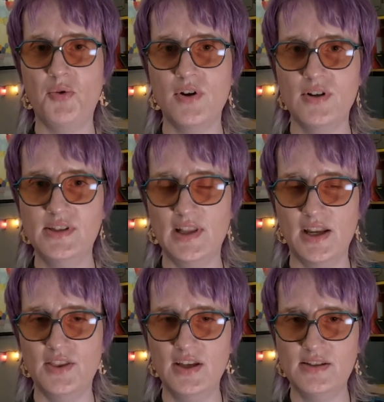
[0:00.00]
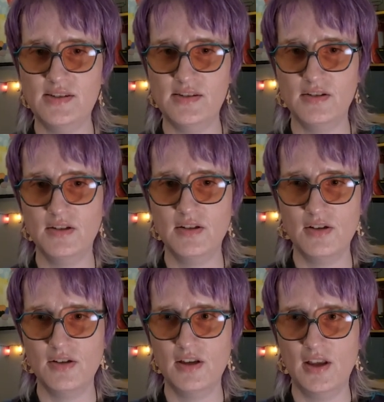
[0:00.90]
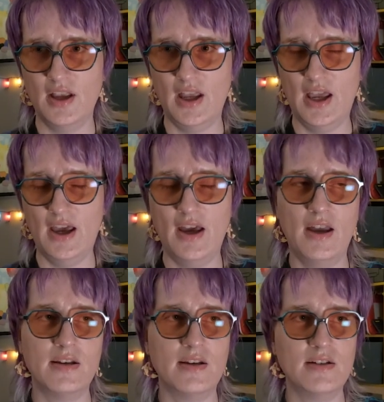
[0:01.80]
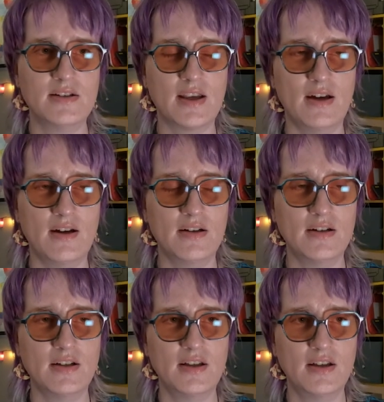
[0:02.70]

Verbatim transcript: upwards like this, and uh,